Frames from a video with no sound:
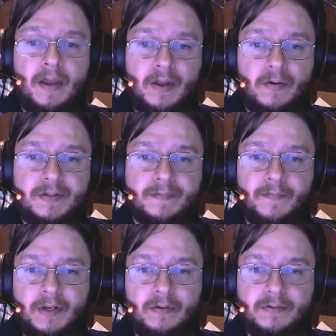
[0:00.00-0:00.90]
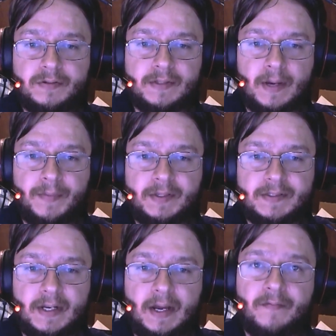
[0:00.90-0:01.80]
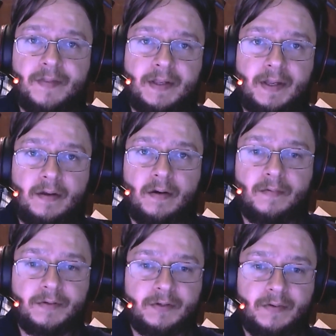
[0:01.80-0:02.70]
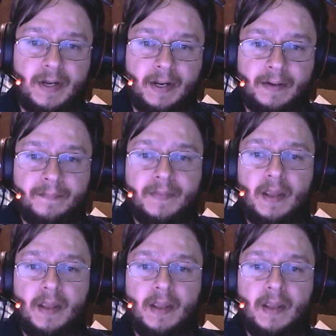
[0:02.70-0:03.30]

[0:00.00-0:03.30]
Here are some videos topics that I'm thinking on creating.